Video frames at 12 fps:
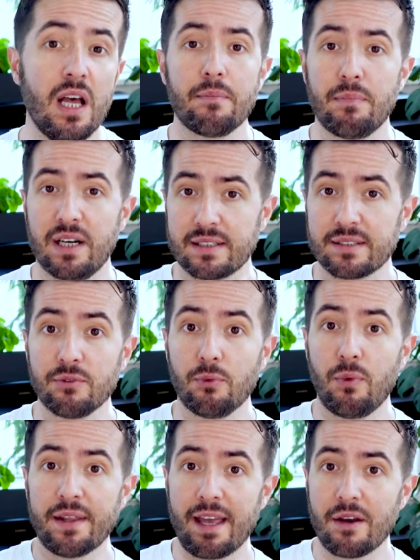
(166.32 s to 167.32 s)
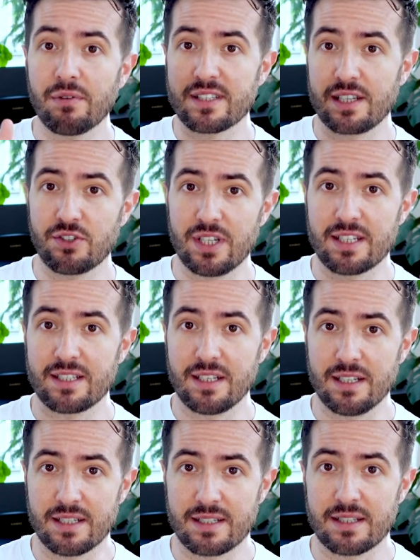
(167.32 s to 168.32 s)
But what I will suggest
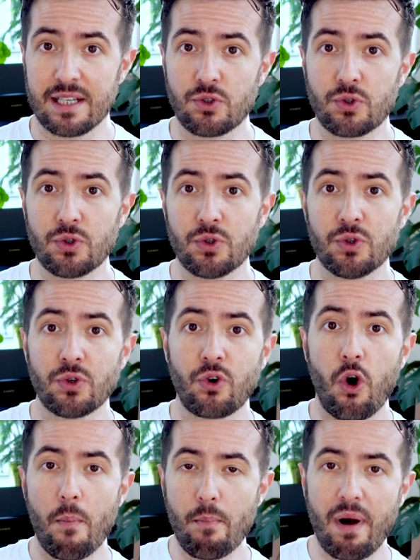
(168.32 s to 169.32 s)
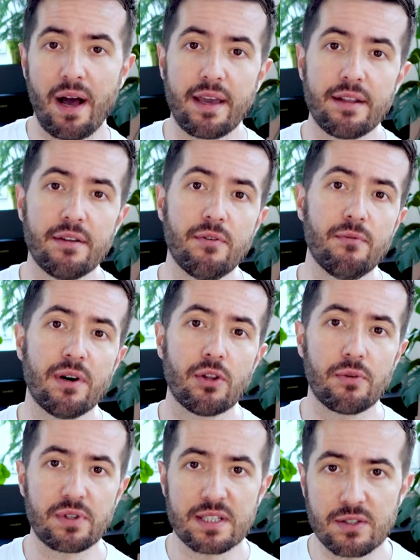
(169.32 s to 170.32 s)
is that you combine one
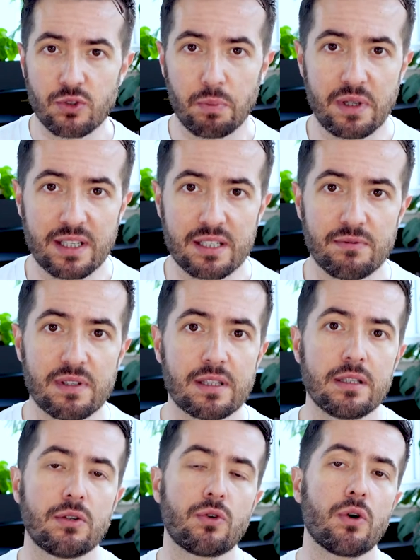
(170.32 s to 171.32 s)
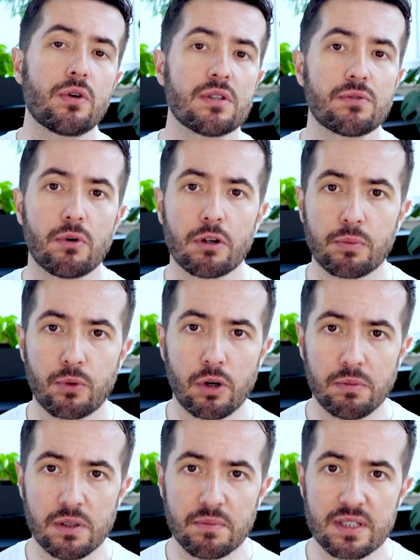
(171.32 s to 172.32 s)
of these topics with the current world
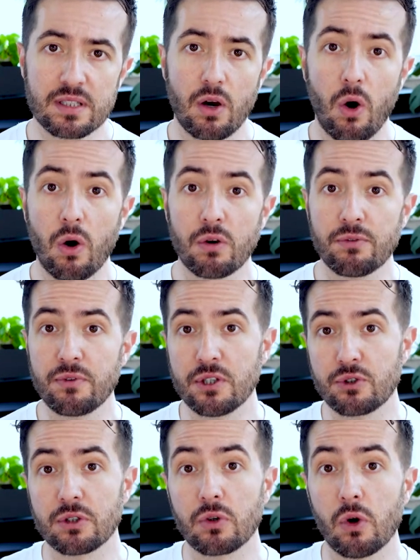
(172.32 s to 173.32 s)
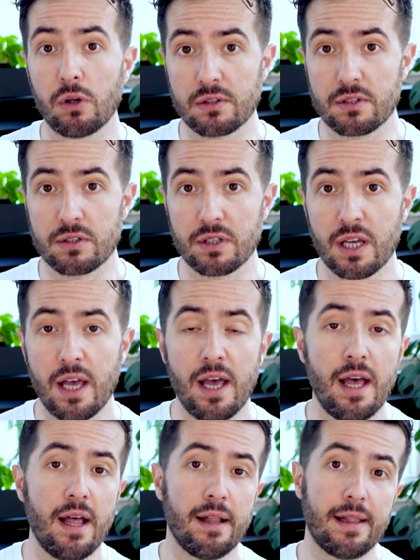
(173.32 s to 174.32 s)
problems or future goals,
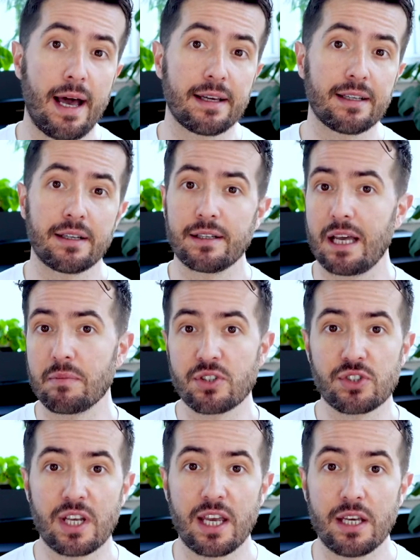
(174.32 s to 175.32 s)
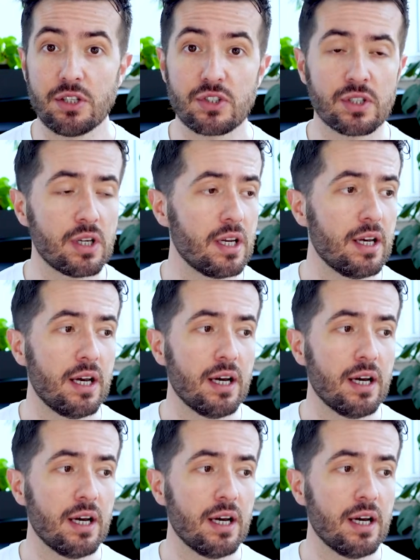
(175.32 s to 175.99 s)
like climate change,